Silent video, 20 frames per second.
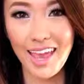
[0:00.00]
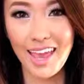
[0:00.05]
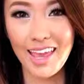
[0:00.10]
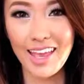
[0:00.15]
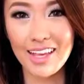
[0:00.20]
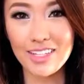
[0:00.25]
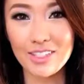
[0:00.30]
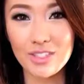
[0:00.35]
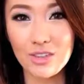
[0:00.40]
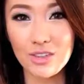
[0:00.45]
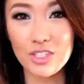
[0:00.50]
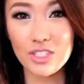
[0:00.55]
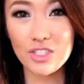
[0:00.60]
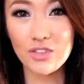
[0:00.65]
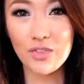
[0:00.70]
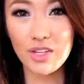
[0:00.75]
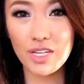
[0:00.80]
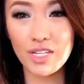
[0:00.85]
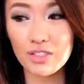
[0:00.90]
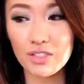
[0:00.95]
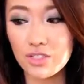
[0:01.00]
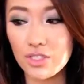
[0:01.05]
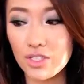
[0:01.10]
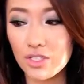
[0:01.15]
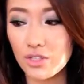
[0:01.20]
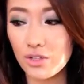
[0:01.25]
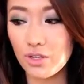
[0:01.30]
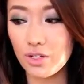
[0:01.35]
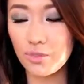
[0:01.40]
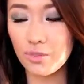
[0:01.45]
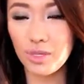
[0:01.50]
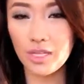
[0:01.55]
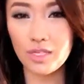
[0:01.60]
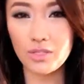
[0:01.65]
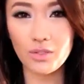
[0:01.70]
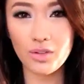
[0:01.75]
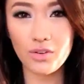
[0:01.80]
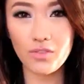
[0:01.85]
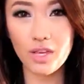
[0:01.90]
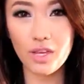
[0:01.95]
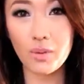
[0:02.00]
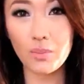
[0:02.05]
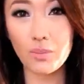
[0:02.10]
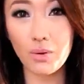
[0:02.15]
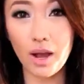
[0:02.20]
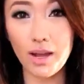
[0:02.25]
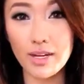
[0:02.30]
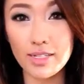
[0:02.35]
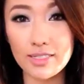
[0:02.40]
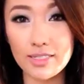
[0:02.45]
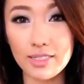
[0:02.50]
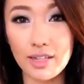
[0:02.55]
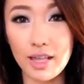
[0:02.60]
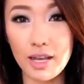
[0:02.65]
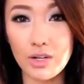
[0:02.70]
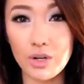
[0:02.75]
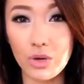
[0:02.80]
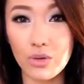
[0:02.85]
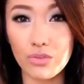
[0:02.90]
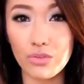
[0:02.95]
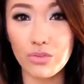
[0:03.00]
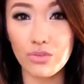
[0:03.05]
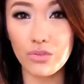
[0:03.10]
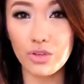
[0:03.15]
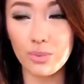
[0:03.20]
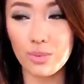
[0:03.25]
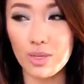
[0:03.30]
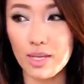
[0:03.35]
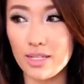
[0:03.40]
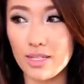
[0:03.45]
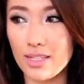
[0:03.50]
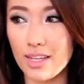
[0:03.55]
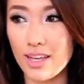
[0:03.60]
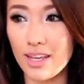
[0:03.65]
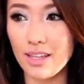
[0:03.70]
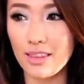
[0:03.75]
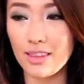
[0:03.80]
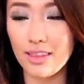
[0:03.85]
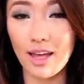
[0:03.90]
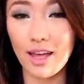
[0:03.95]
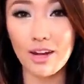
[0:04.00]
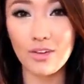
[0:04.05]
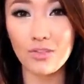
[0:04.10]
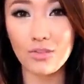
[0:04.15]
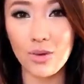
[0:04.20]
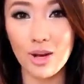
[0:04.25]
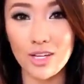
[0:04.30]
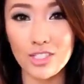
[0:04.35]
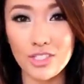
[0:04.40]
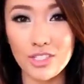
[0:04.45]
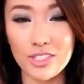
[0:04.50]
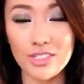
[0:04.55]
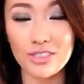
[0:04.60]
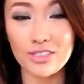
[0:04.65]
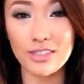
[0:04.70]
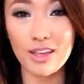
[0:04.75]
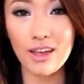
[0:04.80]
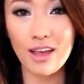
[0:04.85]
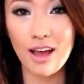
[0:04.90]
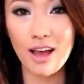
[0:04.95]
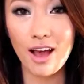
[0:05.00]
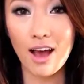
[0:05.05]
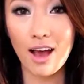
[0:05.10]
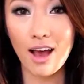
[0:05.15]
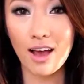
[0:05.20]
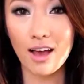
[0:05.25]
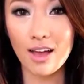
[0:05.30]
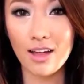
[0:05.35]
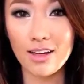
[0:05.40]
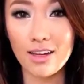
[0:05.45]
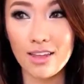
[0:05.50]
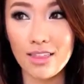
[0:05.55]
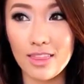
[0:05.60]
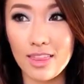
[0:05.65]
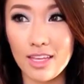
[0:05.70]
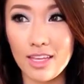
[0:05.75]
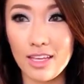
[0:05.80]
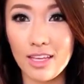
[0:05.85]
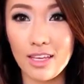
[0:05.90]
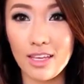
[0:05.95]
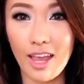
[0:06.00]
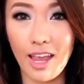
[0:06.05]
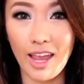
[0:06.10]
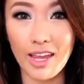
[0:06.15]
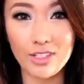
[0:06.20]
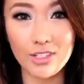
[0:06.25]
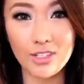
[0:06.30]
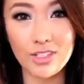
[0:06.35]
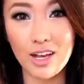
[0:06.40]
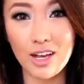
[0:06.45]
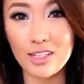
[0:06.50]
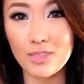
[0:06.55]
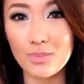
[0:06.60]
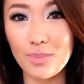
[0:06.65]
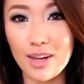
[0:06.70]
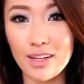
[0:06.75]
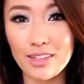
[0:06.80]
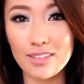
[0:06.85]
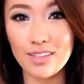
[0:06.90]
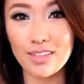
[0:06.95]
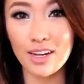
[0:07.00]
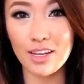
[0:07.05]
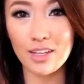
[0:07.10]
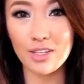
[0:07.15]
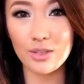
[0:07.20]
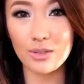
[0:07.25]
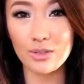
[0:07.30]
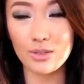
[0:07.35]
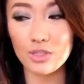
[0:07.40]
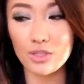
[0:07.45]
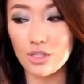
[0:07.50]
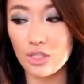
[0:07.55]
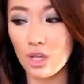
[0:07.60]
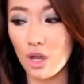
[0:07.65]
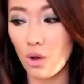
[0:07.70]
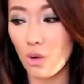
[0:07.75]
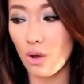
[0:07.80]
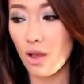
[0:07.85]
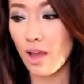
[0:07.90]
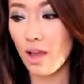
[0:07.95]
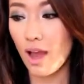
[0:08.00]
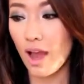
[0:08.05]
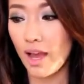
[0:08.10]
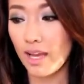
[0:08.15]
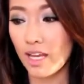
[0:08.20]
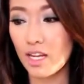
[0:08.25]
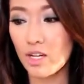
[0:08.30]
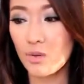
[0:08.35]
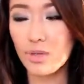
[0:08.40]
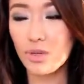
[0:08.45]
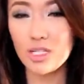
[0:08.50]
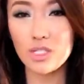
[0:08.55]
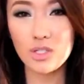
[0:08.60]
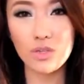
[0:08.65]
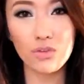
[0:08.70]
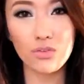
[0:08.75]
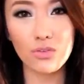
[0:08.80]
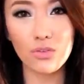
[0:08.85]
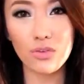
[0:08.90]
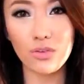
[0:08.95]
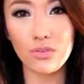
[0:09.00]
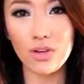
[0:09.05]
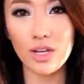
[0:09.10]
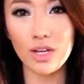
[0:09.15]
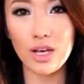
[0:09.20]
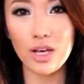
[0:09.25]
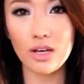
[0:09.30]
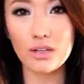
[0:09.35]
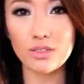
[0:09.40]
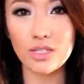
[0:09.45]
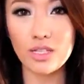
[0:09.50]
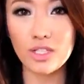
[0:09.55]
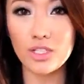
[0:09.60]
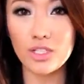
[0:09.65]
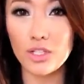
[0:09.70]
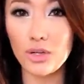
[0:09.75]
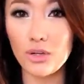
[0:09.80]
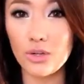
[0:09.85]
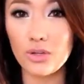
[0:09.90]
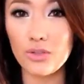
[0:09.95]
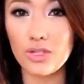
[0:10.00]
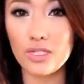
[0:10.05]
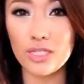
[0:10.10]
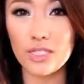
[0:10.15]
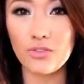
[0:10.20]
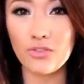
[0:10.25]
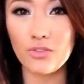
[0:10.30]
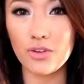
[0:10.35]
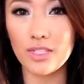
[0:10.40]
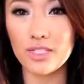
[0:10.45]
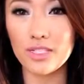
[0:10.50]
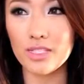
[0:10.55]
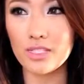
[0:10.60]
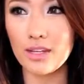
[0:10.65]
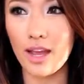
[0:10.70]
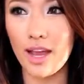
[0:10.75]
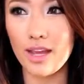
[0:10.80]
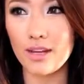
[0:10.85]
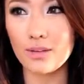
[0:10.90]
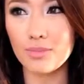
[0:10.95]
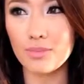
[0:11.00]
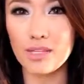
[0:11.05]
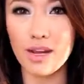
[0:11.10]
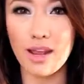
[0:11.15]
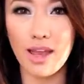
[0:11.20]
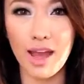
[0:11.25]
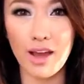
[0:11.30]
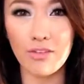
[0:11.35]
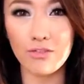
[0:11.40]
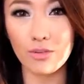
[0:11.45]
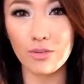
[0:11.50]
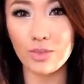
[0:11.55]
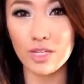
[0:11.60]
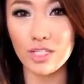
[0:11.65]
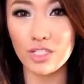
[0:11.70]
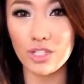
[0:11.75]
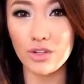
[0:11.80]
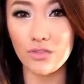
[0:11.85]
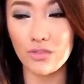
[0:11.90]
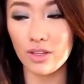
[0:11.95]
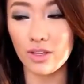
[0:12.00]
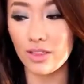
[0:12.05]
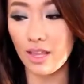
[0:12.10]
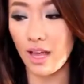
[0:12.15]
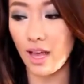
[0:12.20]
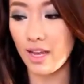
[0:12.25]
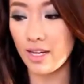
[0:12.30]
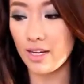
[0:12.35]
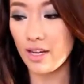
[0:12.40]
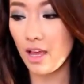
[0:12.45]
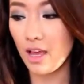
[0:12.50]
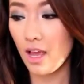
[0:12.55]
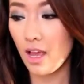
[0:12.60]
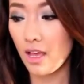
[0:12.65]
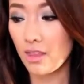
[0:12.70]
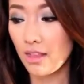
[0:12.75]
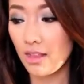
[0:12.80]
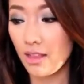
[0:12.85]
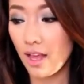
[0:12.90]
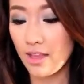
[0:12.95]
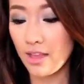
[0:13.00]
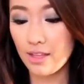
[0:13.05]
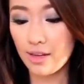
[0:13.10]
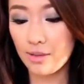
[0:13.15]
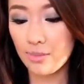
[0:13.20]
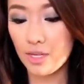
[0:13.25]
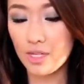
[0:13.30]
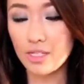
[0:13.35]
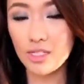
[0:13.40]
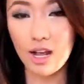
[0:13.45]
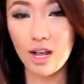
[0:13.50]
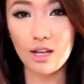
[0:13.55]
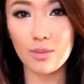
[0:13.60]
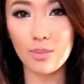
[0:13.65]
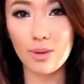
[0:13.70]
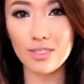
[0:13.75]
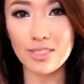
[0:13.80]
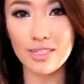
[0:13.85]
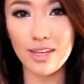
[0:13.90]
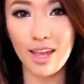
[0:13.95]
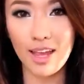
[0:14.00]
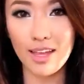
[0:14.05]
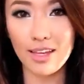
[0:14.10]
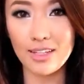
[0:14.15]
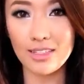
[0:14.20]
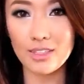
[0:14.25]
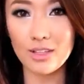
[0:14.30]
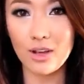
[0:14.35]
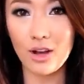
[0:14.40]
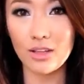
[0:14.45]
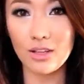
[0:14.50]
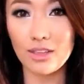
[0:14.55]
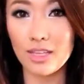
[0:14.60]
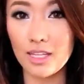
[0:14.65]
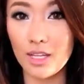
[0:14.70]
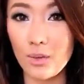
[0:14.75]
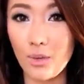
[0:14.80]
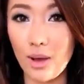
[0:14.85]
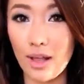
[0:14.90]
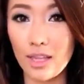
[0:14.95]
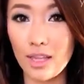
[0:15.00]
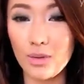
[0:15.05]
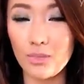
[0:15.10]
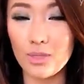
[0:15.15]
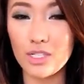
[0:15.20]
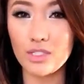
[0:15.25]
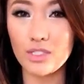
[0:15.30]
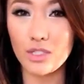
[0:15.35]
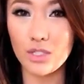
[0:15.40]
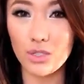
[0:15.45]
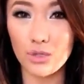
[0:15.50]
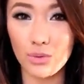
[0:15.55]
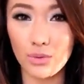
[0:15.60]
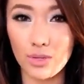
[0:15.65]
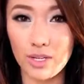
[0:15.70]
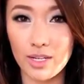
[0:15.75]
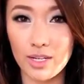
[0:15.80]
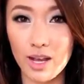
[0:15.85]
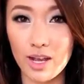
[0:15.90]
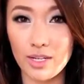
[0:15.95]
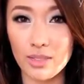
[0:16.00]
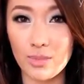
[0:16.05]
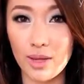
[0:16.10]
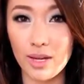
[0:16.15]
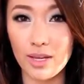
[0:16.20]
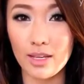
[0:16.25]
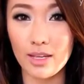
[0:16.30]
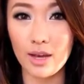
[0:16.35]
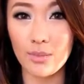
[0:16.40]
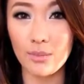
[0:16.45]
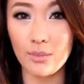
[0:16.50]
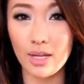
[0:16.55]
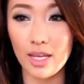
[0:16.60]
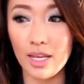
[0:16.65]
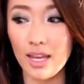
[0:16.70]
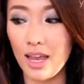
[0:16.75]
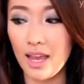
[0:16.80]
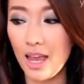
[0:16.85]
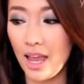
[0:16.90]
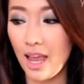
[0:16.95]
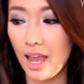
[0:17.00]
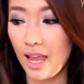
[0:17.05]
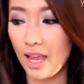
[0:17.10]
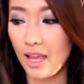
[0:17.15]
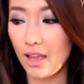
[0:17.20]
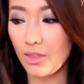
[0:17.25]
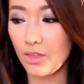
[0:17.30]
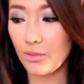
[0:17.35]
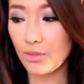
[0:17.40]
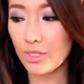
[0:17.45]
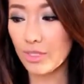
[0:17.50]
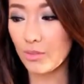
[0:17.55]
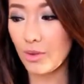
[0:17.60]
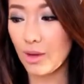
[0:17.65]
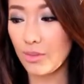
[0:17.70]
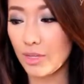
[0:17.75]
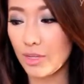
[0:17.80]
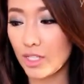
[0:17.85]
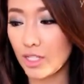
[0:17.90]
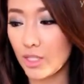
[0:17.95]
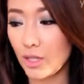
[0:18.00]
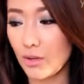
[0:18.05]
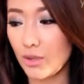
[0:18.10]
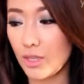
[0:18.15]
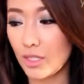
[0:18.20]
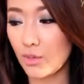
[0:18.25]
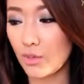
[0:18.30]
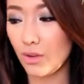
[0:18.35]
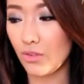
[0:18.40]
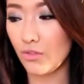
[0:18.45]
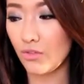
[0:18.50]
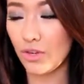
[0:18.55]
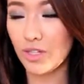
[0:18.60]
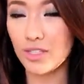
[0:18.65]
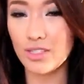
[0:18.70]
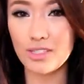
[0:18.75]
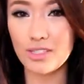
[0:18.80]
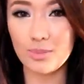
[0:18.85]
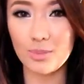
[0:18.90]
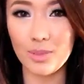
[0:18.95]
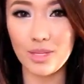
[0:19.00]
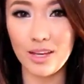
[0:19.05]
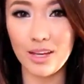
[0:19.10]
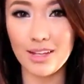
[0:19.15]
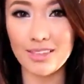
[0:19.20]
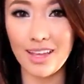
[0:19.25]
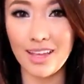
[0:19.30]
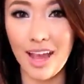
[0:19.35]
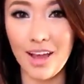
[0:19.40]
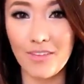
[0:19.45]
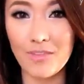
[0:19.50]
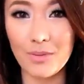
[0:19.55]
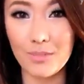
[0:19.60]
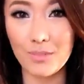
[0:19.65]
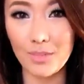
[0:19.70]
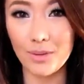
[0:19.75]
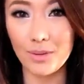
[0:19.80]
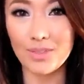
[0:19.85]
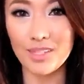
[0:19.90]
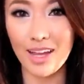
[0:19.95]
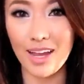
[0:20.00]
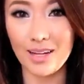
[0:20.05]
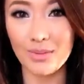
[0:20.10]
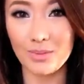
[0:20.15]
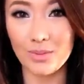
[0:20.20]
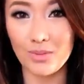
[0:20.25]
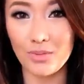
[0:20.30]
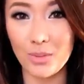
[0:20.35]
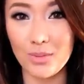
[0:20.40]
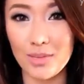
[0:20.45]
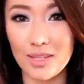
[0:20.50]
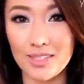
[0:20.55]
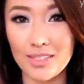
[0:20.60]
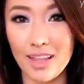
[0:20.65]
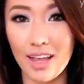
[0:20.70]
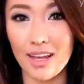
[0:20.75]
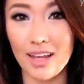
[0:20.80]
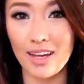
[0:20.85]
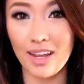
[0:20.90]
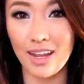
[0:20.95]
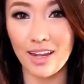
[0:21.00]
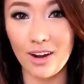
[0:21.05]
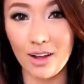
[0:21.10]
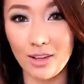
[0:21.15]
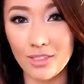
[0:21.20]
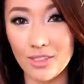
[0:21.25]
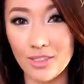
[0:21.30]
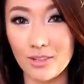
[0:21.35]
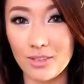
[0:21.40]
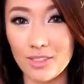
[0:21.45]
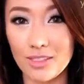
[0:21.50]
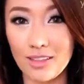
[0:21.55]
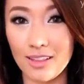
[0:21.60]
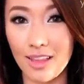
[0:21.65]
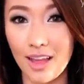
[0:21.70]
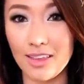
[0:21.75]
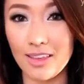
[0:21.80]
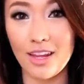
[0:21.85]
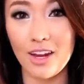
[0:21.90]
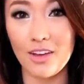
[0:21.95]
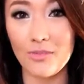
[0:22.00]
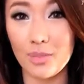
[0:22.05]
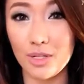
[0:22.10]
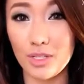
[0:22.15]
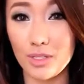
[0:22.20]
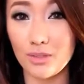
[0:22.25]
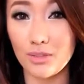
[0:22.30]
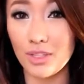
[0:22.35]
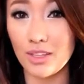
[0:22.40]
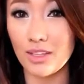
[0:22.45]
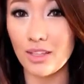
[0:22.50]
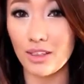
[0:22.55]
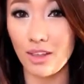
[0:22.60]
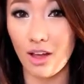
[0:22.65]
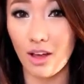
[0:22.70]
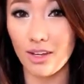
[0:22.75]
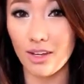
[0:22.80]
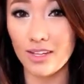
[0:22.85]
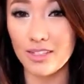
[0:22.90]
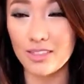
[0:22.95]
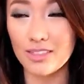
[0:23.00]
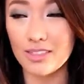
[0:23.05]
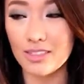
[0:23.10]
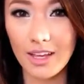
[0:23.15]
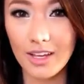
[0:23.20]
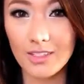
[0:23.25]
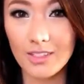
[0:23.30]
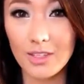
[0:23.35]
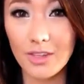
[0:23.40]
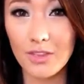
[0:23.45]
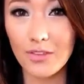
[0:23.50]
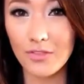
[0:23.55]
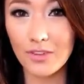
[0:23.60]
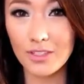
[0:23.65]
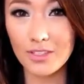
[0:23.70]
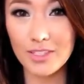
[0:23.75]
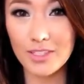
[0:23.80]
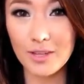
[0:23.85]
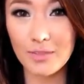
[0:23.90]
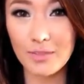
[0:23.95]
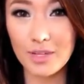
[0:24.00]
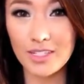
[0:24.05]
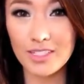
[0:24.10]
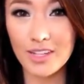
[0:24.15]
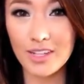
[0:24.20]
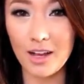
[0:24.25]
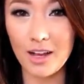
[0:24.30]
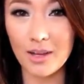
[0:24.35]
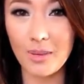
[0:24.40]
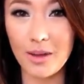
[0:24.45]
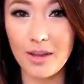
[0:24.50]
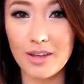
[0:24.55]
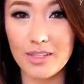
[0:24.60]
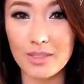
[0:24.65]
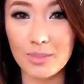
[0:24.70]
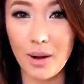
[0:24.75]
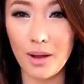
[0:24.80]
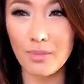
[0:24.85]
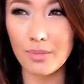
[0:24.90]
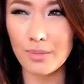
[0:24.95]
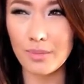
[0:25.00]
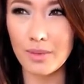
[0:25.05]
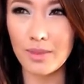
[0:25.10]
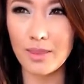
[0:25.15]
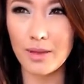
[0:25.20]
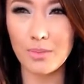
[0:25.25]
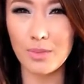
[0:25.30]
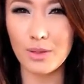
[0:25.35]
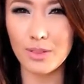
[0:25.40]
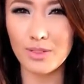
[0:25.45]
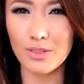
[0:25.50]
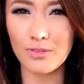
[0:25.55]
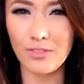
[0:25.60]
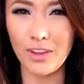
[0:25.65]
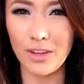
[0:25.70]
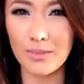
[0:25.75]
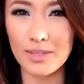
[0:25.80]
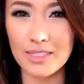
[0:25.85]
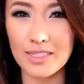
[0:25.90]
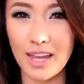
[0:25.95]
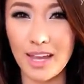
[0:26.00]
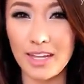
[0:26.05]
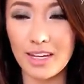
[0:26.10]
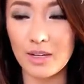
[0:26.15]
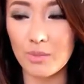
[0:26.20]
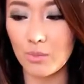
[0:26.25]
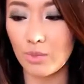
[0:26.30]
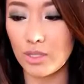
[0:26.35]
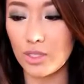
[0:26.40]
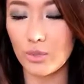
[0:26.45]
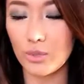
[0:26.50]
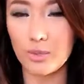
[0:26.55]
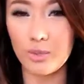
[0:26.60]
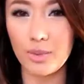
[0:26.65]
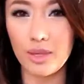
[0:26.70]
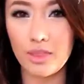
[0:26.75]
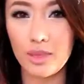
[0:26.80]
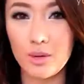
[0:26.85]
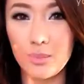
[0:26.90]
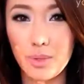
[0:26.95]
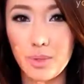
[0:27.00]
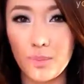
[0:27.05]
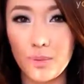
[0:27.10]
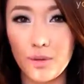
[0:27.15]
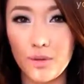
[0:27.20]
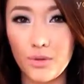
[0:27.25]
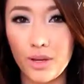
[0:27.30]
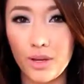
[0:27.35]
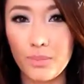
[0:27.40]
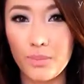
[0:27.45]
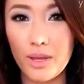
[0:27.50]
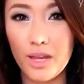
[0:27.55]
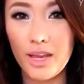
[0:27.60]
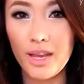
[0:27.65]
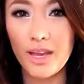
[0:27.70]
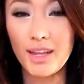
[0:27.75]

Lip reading: Hey guys, so this video is just going to be sort of like a product line overview because I get a lot of questions on the Asian cosmetics that I use, so I kind of want to do a few videos and show you the different items that I have from each different line. The line that I'm going to talk about today is called Lioele, which is a Korean cosmetic company, and the reason why I'm going to show you this one first is because I have the most items from this line, and also it's the line that I've been using the longest. So the first thing I'm going to talk about is probably their most famous item, which would be their BB cream.